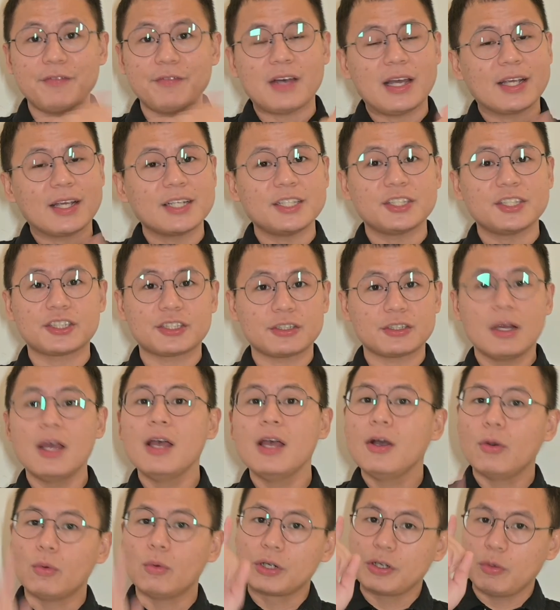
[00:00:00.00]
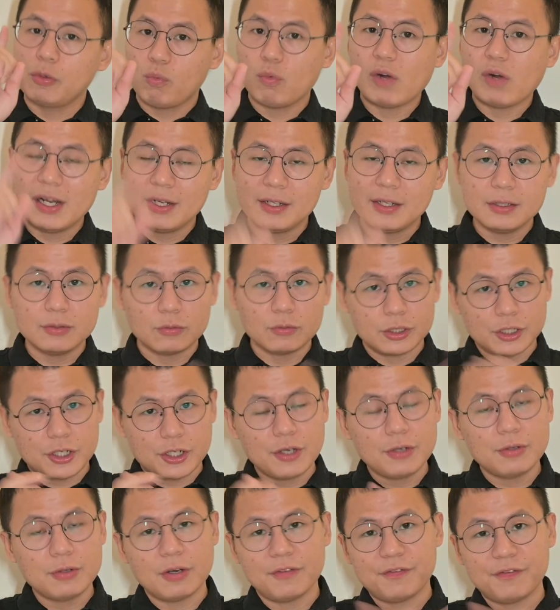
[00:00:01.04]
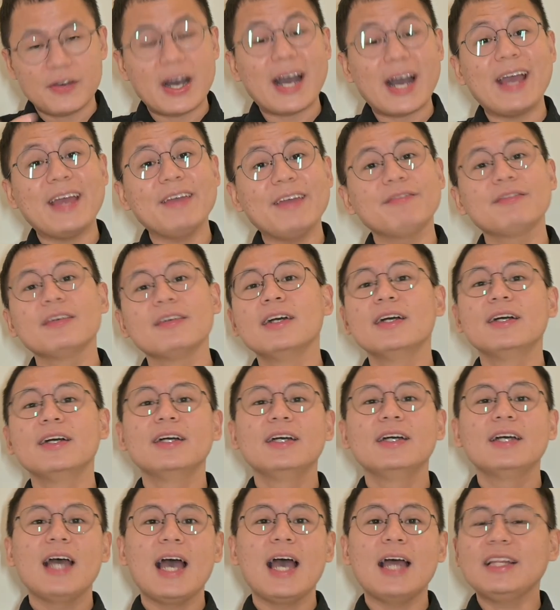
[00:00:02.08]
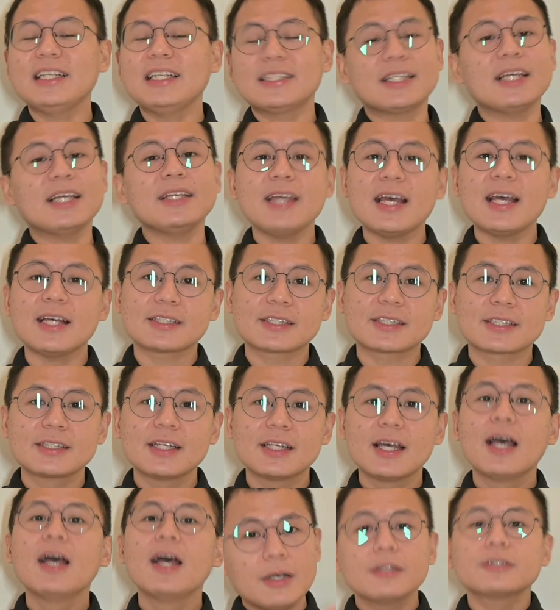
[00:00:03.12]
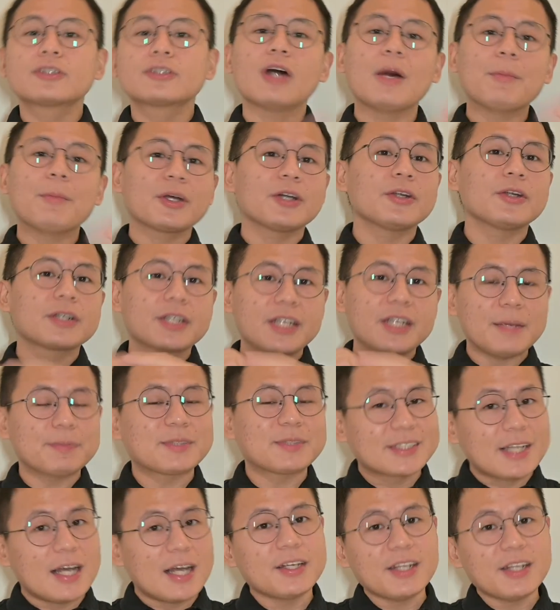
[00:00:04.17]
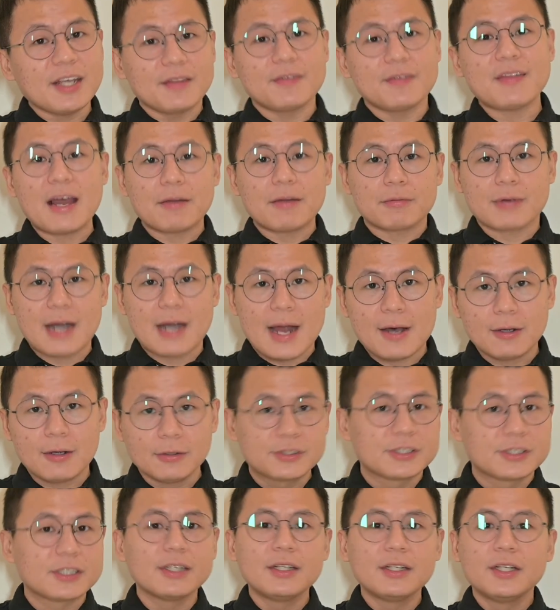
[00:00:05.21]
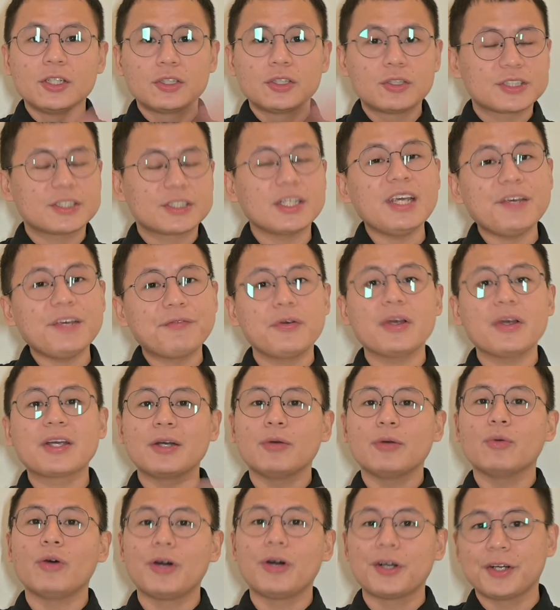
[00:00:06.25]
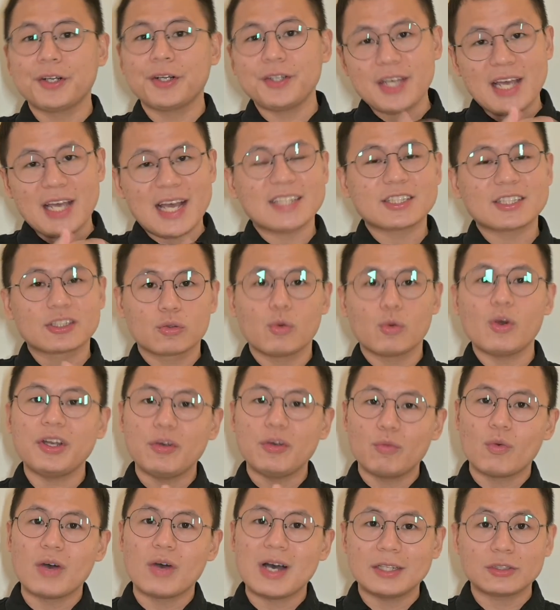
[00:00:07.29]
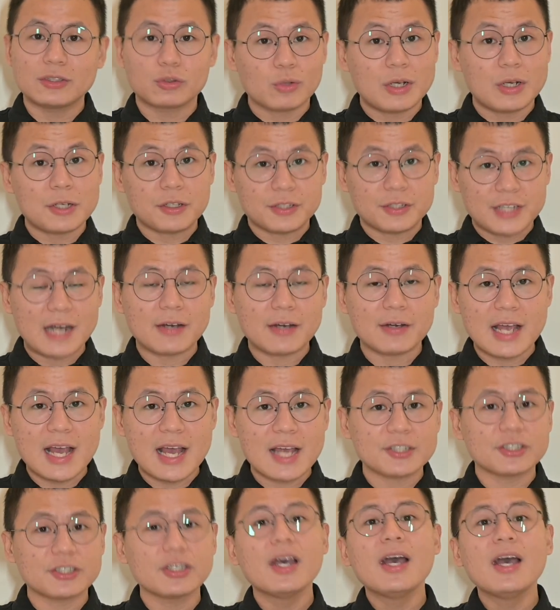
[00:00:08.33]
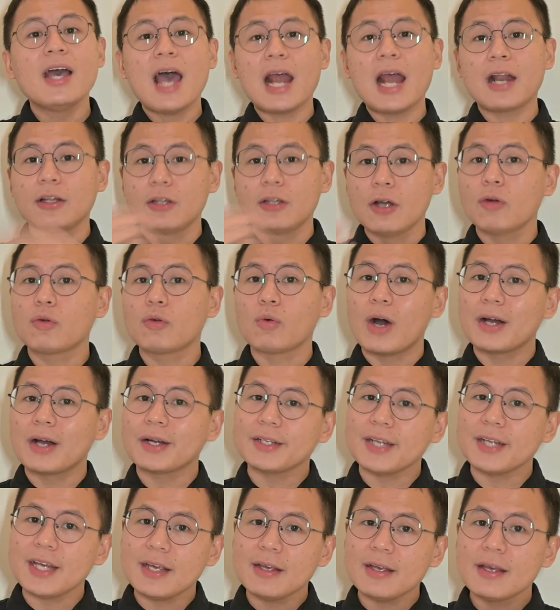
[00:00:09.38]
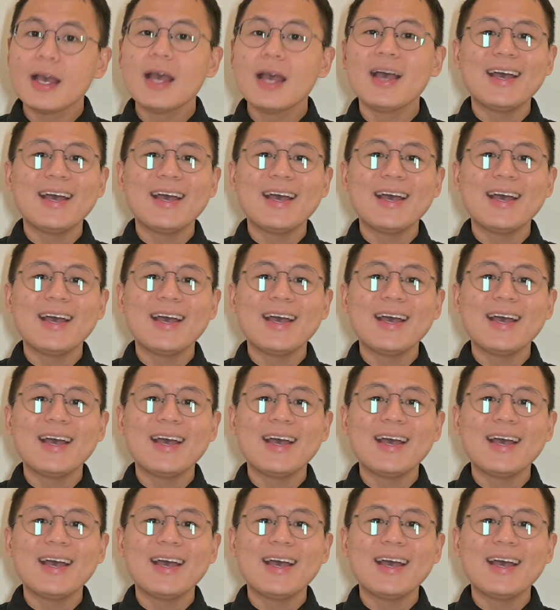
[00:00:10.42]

if I can just order 1 or 2 or 5? And they say yes. So I'm gonna keep studying that route to see if we can order the S21 200 terahash at a low quantity,